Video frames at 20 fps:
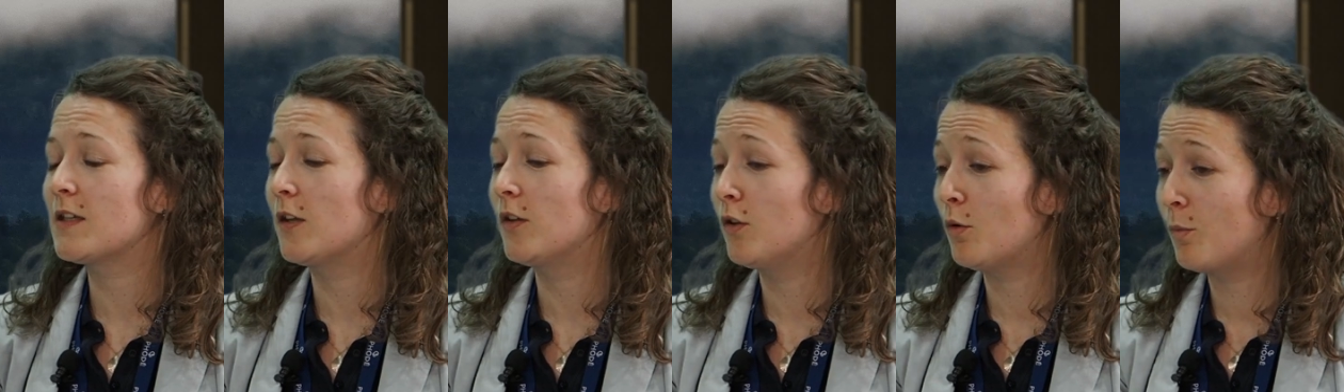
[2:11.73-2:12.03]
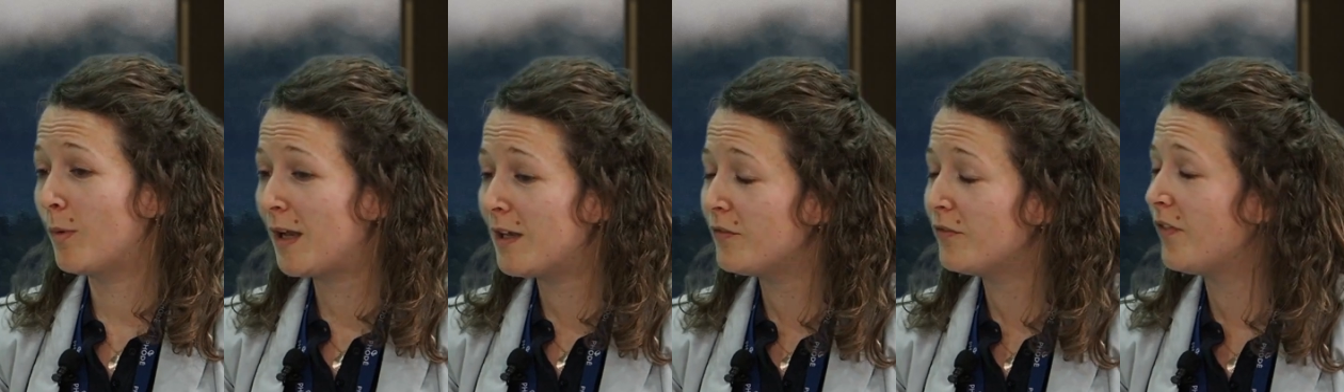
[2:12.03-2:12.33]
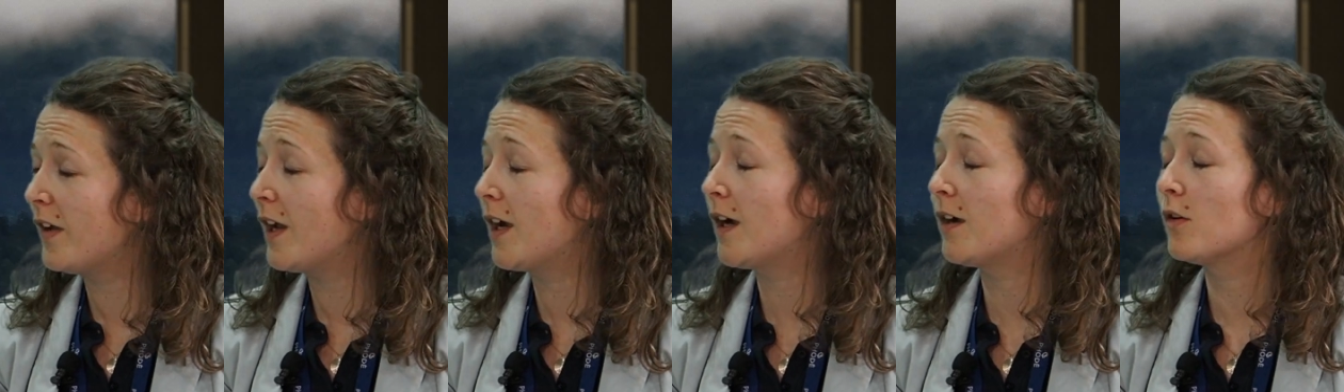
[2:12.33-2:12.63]
on the
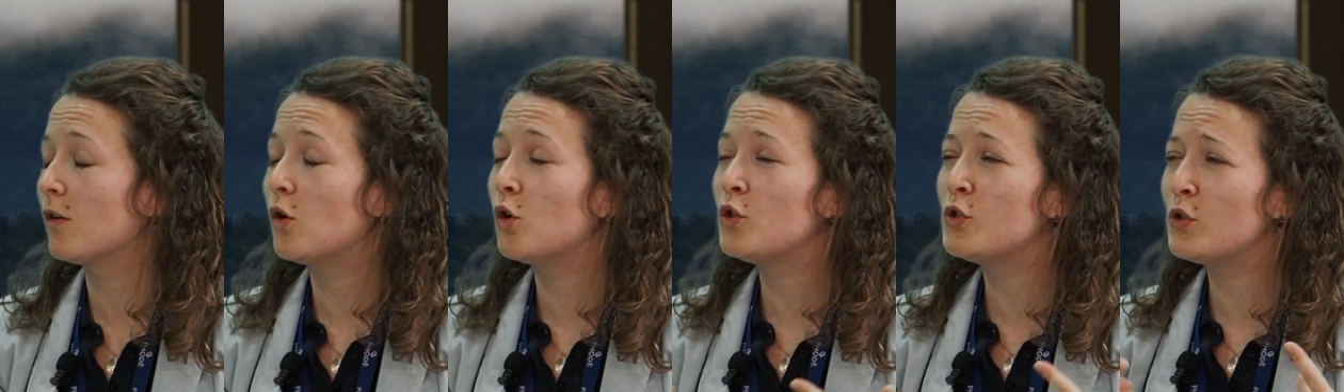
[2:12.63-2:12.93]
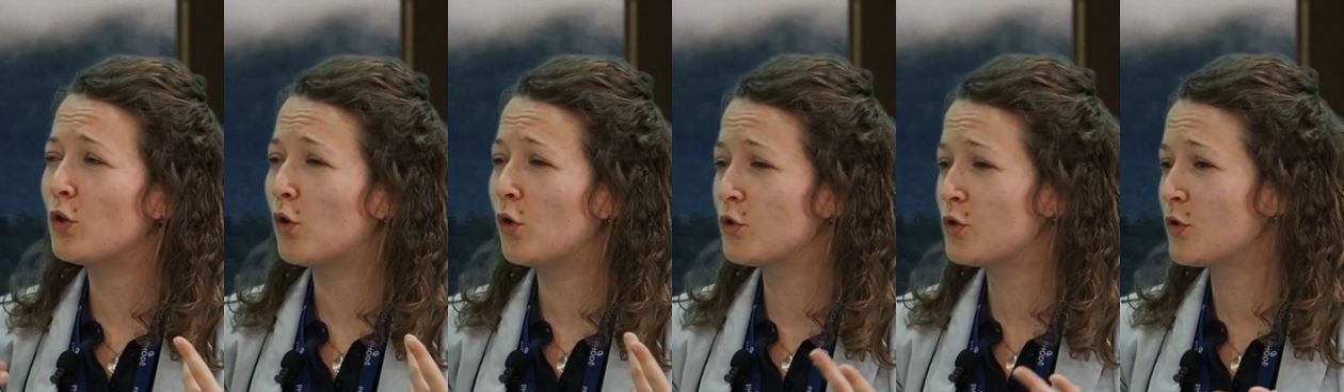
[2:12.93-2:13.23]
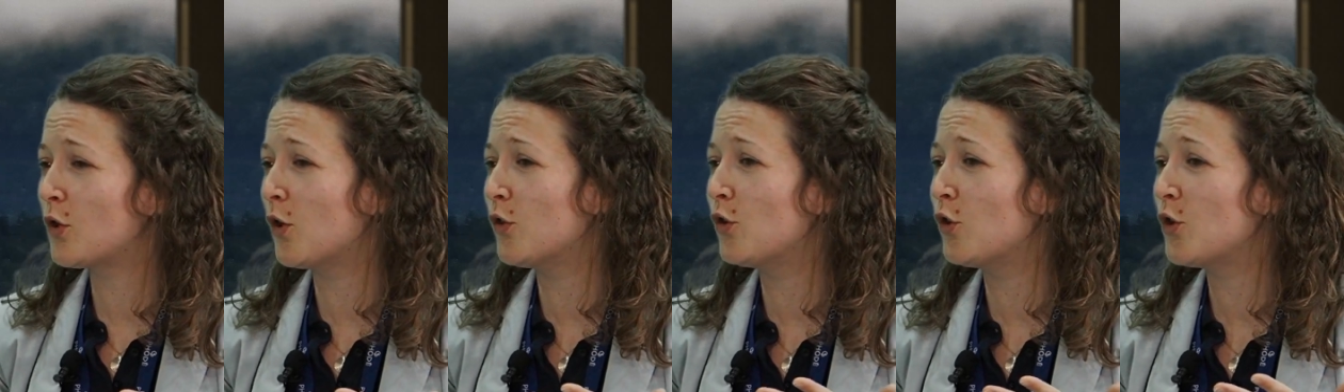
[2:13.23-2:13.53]
welfare,
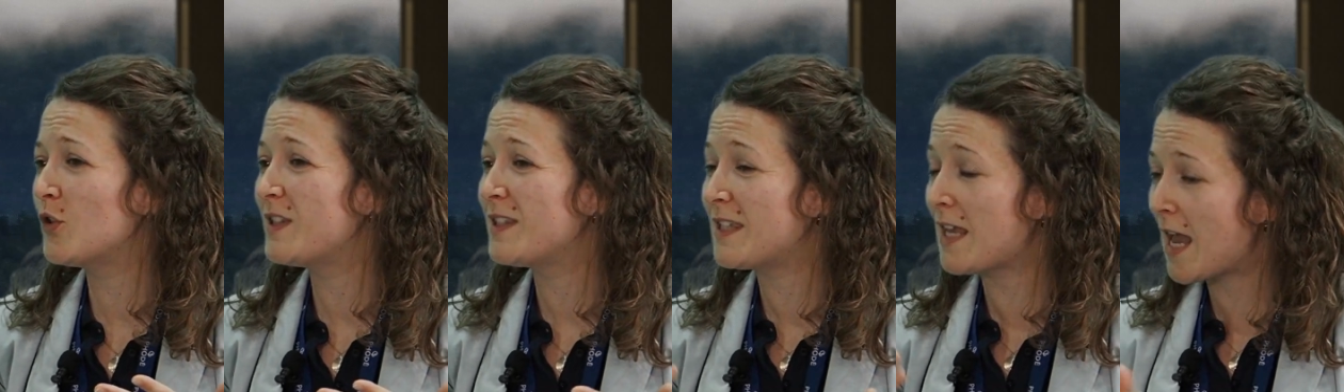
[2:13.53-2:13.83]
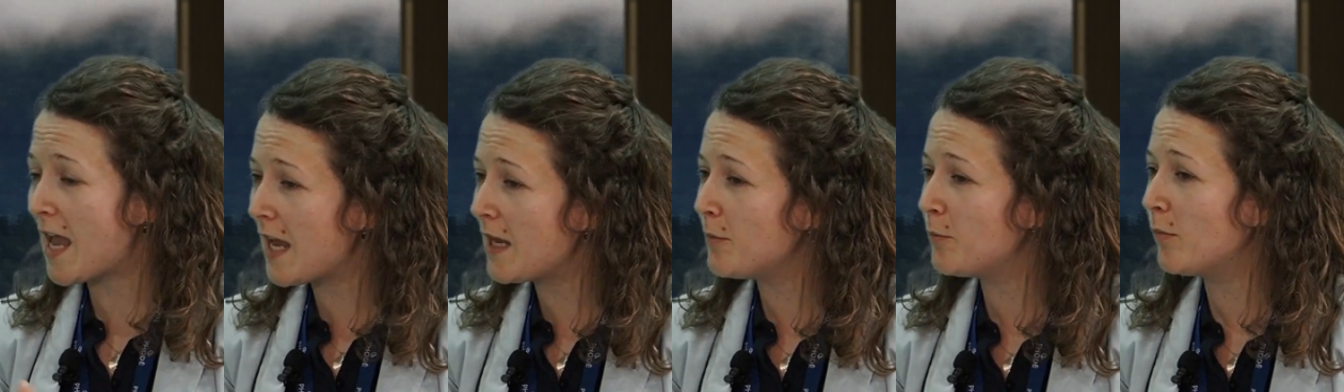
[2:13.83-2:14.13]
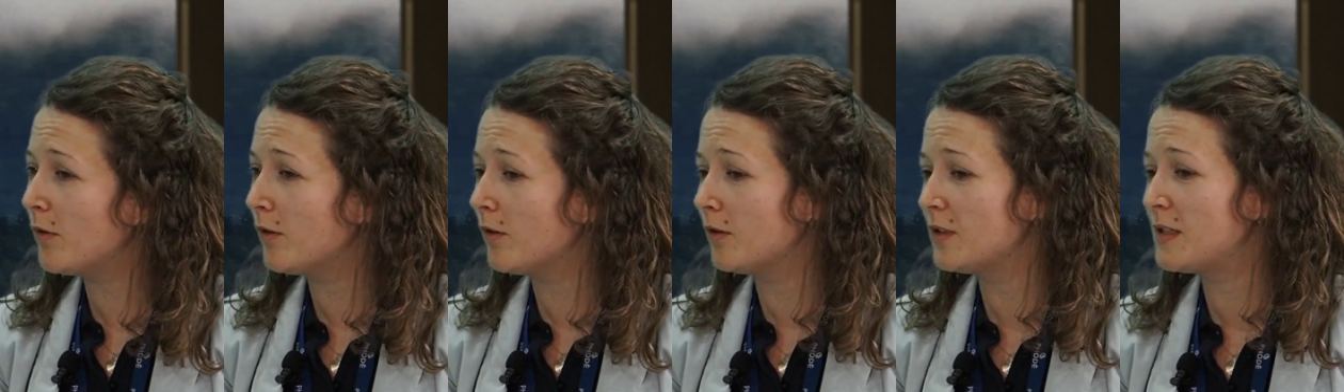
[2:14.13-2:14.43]
also on the time
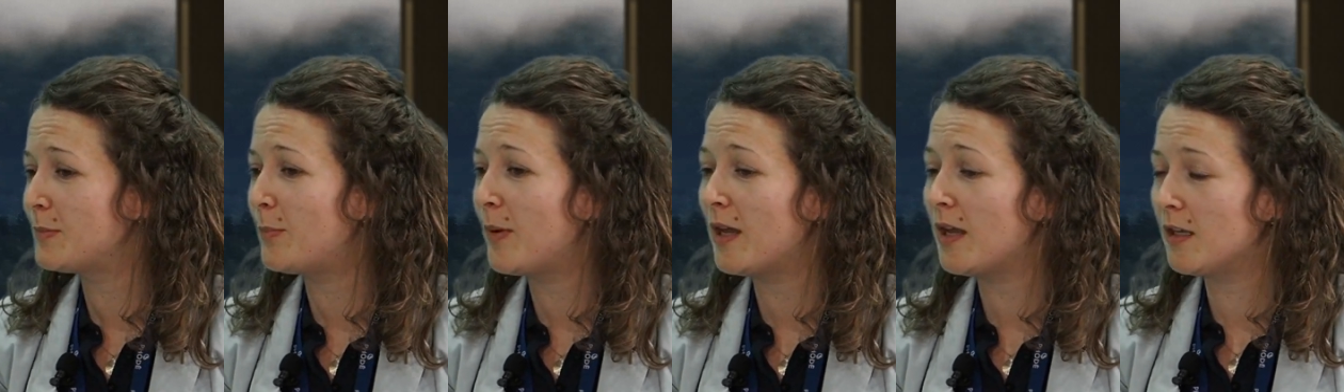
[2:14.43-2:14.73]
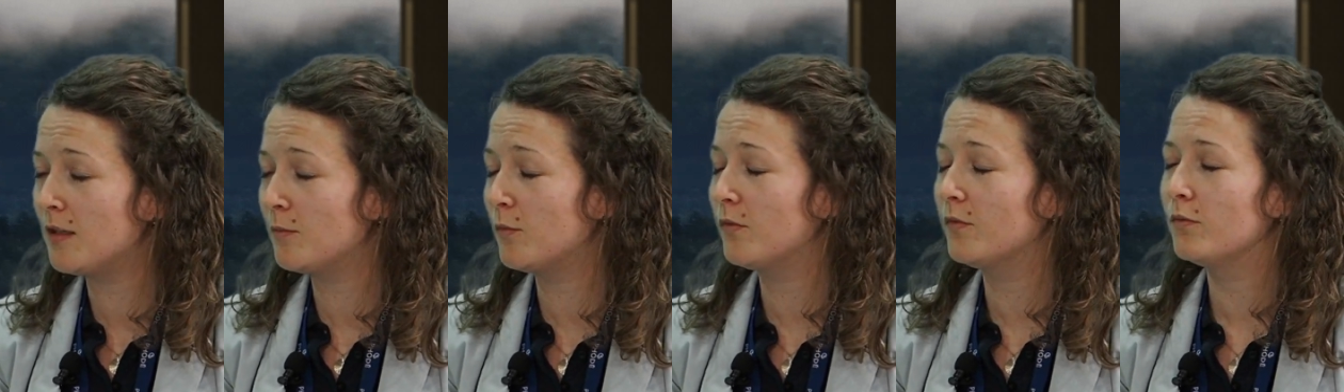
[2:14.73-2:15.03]
spent